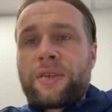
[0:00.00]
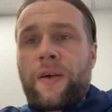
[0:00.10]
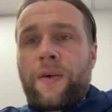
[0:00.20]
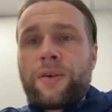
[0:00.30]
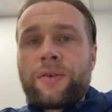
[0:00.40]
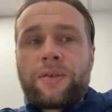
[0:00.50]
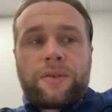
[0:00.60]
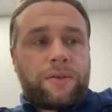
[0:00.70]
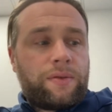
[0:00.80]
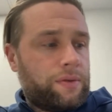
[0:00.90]
There
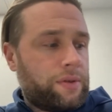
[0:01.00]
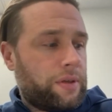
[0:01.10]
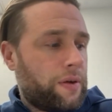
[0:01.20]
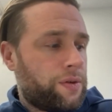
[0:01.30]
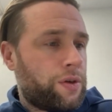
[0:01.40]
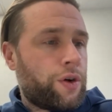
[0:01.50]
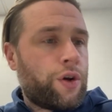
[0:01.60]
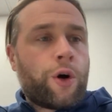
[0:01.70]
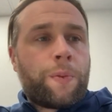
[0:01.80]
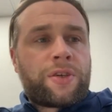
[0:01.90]
is an
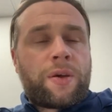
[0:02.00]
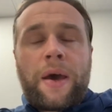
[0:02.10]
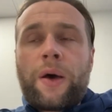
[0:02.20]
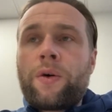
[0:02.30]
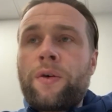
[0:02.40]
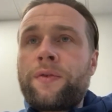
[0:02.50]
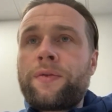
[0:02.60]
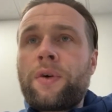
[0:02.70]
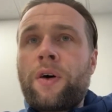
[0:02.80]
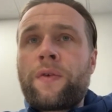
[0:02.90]
enormous amount
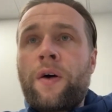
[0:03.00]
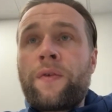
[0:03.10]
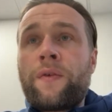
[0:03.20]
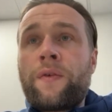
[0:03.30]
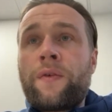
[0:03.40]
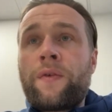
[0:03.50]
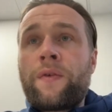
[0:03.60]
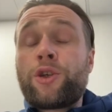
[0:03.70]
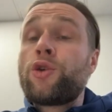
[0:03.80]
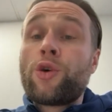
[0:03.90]
of ice out there,
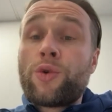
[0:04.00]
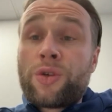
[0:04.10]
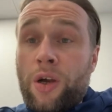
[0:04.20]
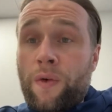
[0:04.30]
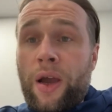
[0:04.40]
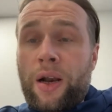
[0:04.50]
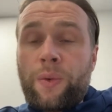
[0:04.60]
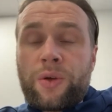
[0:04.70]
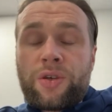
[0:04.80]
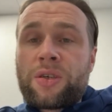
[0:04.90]
should you use it correctly,
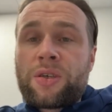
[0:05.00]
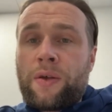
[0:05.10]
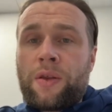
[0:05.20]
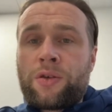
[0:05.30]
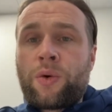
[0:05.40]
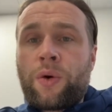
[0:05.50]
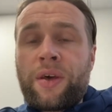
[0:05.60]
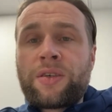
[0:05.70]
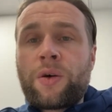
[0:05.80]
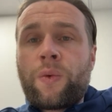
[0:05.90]
which is the sort of
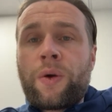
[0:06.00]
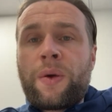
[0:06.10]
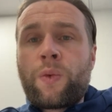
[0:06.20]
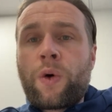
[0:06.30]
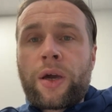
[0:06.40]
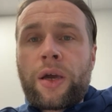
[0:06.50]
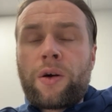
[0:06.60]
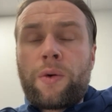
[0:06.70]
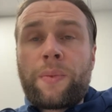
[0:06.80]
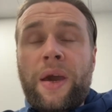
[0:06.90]
things that we've been working
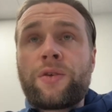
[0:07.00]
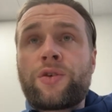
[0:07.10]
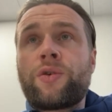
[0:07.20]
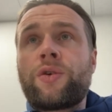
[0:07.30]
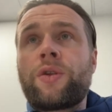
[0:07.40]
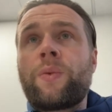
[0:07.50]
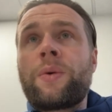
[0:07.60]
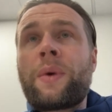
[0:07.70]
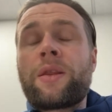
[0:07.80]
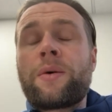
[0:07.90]
on, making sure that we
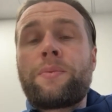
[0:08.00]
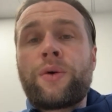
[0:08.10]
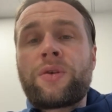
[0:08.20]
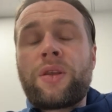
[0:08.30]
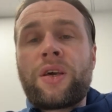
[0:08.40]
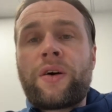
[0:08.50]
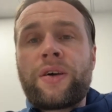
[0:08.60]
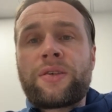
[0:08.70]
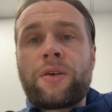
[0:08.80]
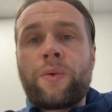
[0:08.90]
make the most of the
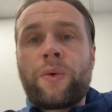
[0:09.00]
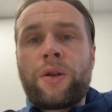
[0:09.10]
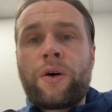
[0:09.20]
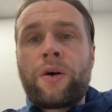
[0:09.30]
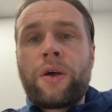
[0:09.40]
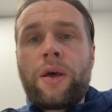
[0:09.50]
ice and that we're not